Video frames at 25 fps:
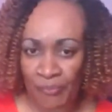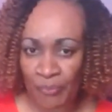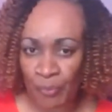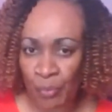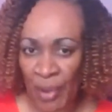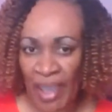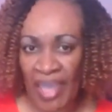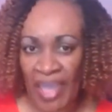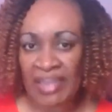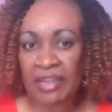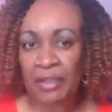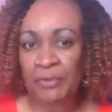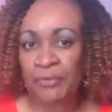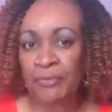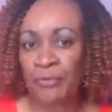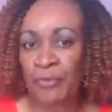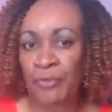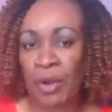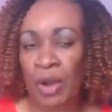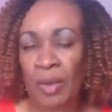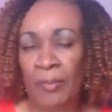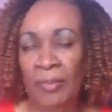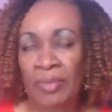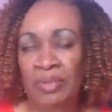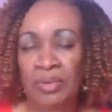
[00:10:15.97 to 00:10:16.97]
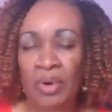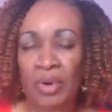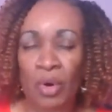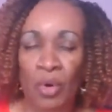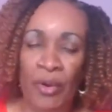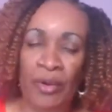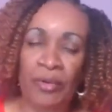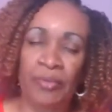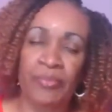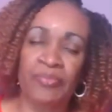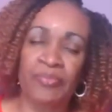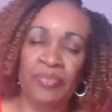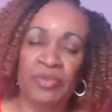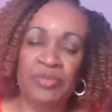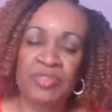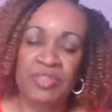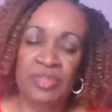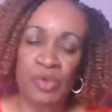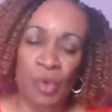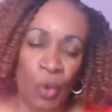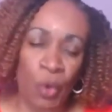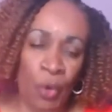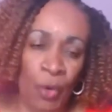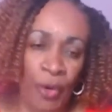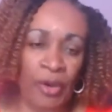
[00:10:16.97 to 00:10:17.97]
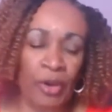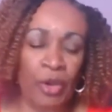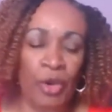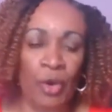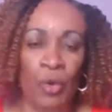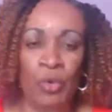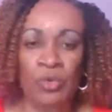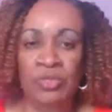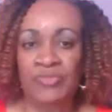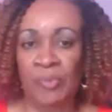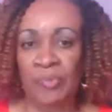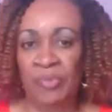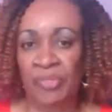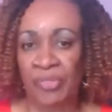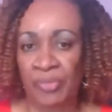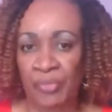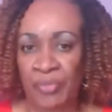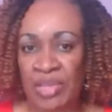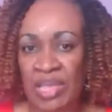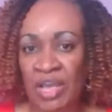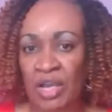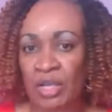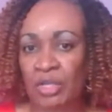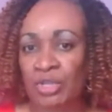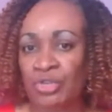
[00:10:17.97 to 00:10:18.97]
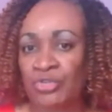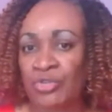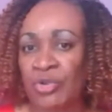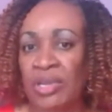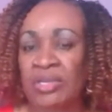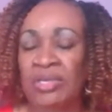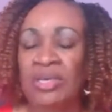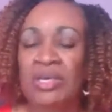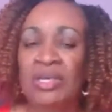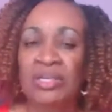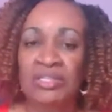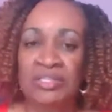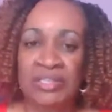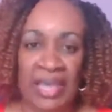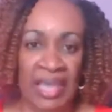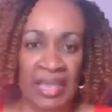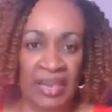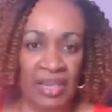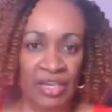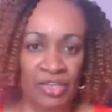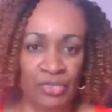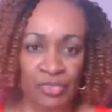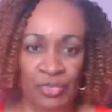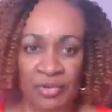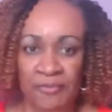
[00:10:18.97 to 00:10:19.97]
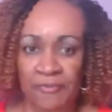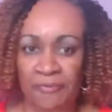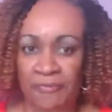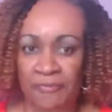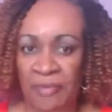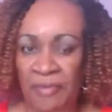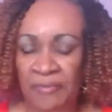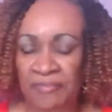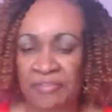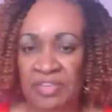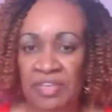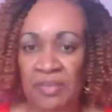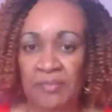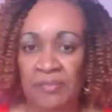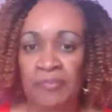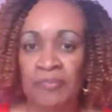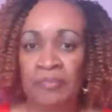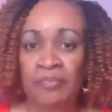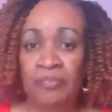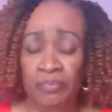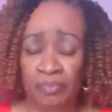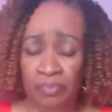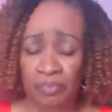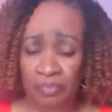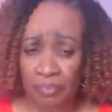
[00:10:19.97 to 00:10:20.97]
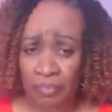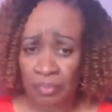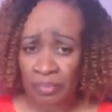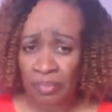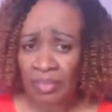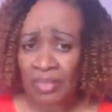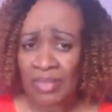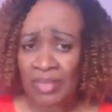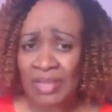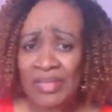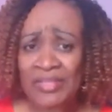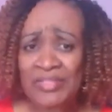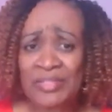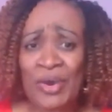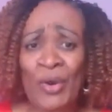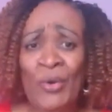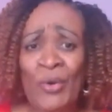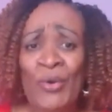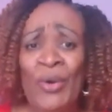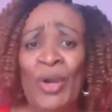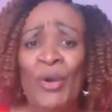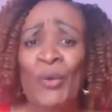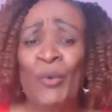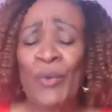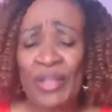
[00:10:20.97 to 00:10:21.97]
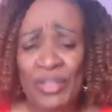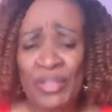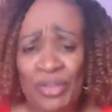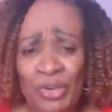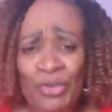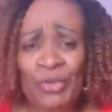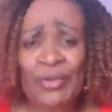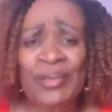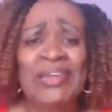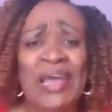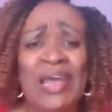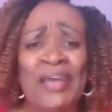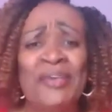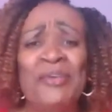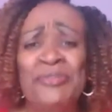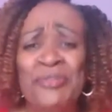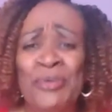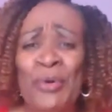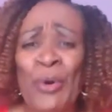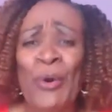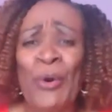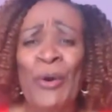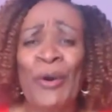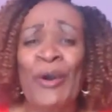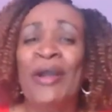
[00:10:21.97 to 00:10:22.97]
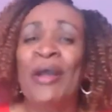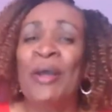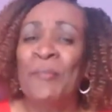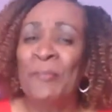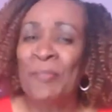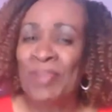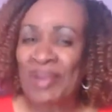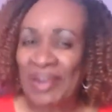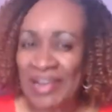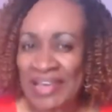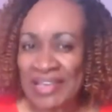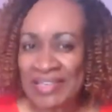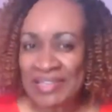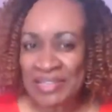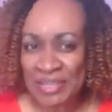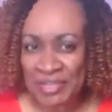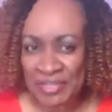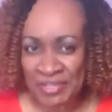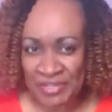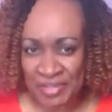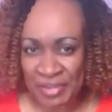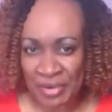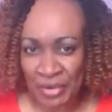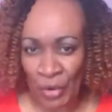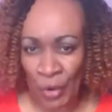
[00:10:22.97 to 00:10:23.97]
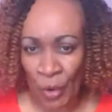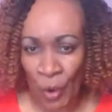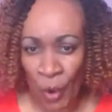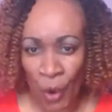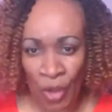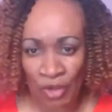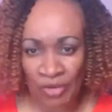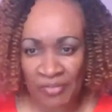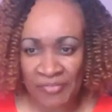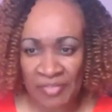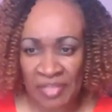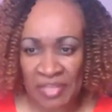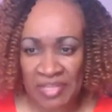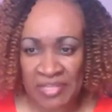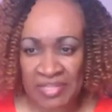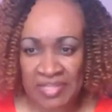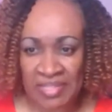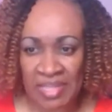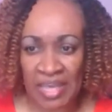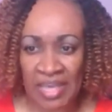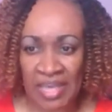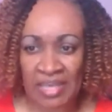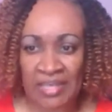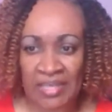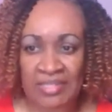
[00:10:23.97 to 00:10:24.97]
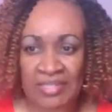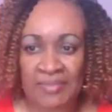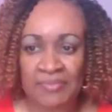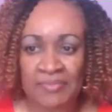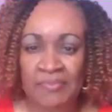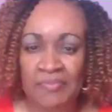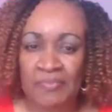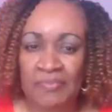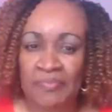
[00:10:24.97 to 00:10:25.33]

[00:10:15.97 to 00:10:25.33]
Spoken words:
weighted from, or the score goes from 300 to 850. So when you're looking at your score, please consider all of these things.